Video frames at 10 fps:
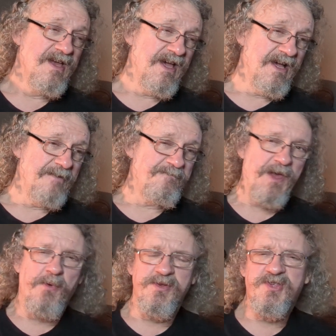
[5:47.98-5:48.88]
Um,
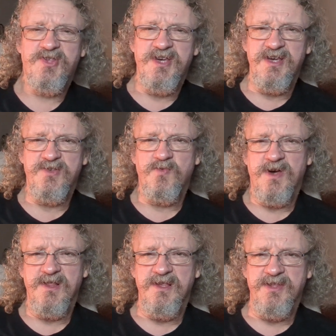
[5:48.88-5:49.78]
I would say as
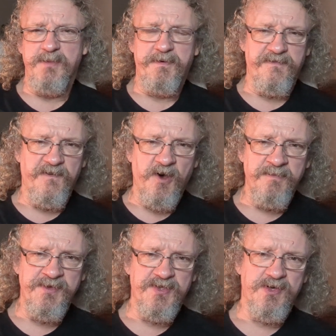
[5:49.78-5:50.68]
well that the
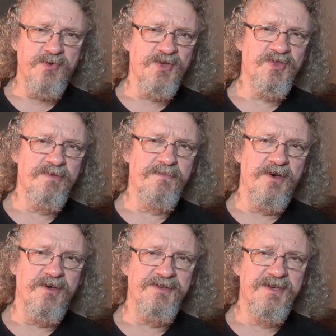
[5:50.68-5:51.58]
performance across the
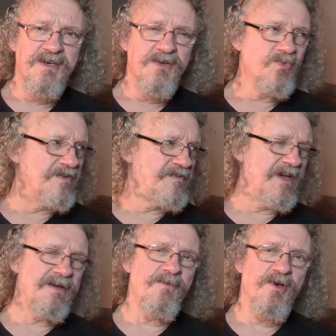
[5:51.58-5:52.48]
board with um,